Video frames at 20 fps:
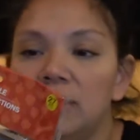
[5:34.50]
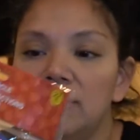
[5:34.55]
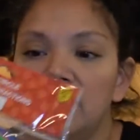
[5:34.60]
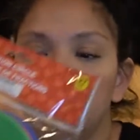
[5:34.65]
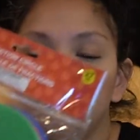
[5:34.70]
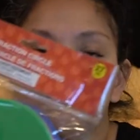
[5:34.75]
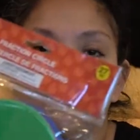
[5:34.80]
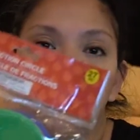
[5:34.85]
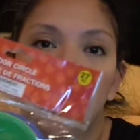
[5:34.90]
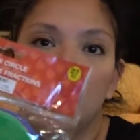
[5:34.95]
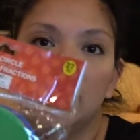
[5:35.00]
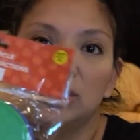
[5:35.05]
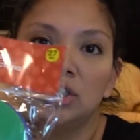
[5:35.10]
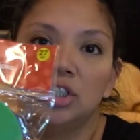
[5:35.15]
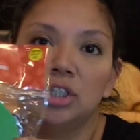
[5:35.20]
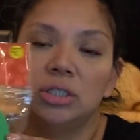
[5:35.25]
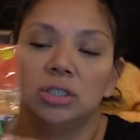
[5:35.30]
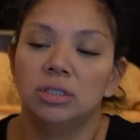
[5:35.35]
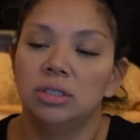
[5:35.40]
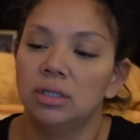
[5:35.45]

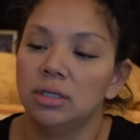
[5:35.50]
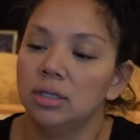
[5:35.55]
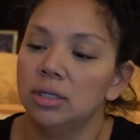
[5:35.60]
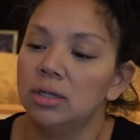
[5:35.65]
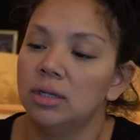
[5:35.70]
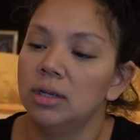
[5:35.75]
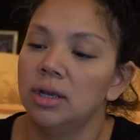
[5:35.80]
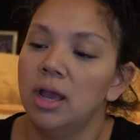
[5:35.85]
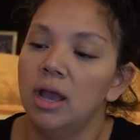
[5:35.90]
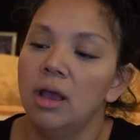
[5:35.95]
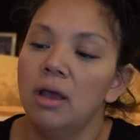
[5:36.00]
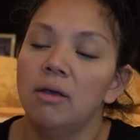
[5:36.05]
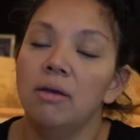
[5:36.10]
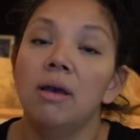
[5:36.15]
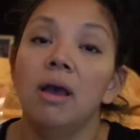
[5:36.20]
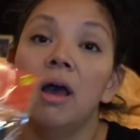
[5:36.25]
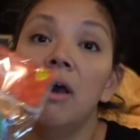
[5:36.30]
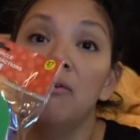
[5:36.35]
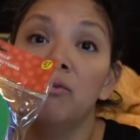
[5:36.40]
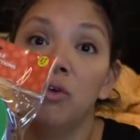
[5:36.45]
fraction
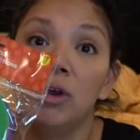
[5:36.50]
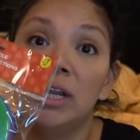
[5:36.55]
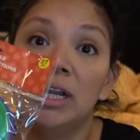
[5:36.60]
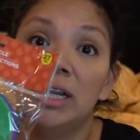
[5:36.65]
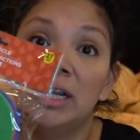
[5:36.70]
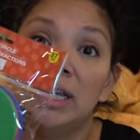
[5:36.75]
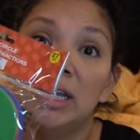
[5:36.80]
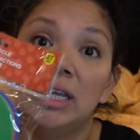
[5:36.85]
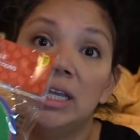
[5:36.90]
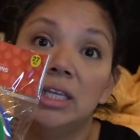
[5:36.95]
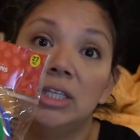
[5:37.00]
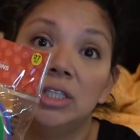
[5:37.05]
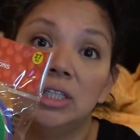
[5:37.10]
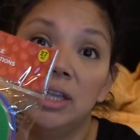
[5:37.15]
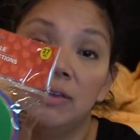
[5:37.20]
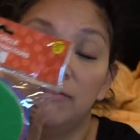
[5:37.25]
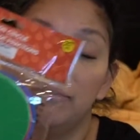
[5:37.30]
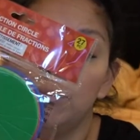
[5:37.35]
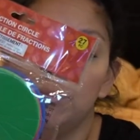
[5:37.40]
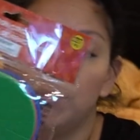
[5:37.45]
of what it is
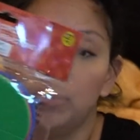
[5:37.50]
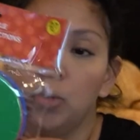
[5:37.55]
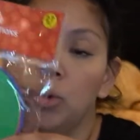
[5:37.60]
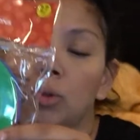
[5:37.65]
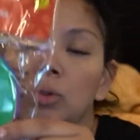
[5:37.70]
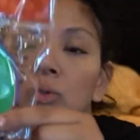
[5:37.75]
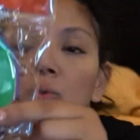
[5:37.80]
if you pulled